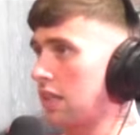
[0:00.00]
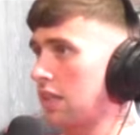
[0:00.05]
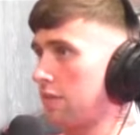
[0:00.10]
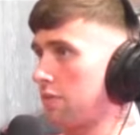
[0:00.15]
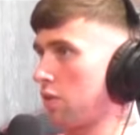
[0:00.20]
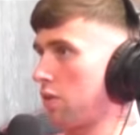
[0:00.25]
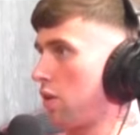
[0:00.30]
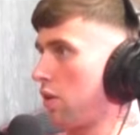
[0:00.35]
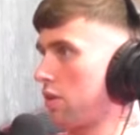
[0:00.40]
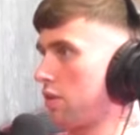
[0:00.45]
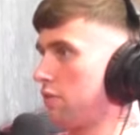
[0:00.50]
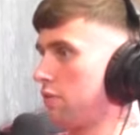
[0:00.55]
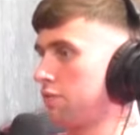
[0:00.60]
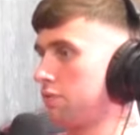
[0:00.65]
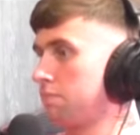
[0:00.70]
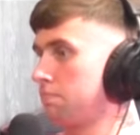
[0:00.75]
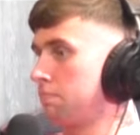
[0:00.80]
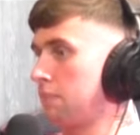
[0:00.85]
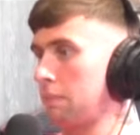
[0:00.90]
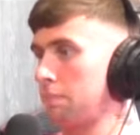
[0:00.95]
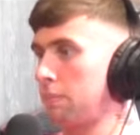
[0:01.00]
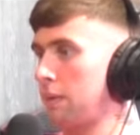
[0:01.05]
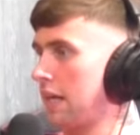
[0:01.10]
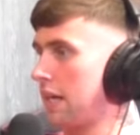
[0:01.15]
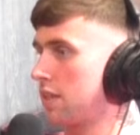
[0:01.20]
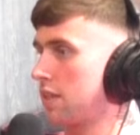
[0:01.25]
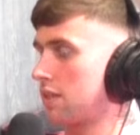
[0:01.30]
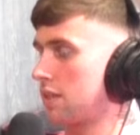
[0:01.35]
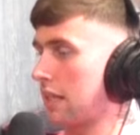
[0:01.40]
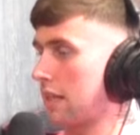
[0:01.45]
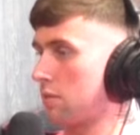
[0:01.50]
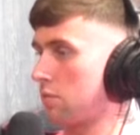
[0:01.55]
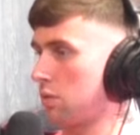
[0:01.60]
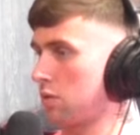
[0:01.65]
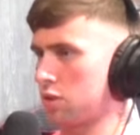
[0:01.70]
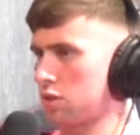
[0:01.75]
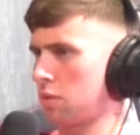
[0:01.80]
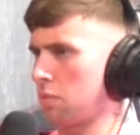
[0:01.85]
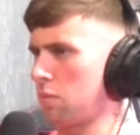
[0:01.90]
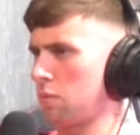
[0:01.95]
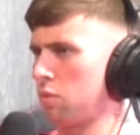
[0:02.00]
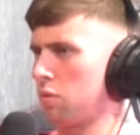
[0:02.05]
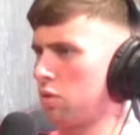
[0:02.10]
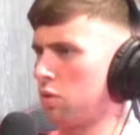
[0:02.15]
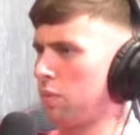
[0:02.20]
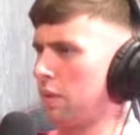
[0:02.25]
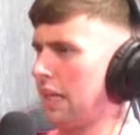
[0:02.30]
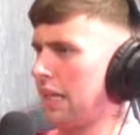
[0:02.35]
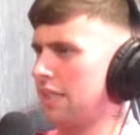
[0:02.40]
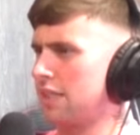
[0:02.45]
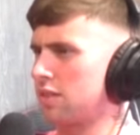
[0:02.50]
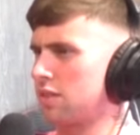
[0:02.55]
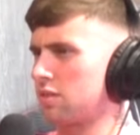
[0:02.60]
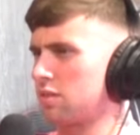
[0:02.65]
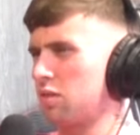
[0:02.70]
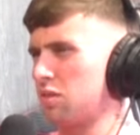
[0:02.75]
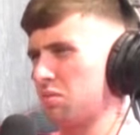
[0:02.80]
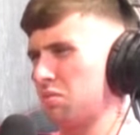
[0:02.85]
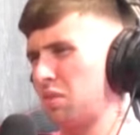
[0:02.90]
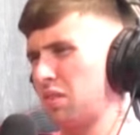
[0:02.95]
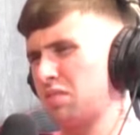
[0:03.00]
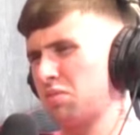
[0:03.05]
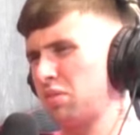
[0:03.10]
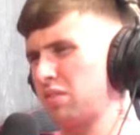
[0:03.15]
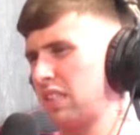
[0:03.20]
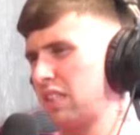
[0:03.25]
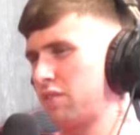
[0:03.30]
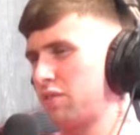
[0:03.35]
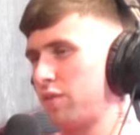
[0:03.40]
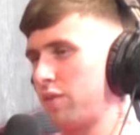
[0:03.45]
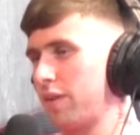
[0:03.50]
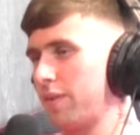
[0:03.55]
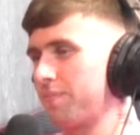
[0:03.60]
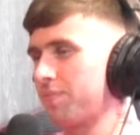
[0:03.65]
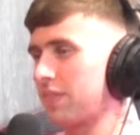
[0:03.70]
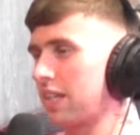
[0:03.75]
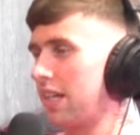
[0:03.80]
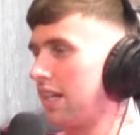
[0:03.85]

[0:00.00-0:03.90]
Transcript: I never heard of pit bikes like with supermoto wheels and going, oh. what's this for?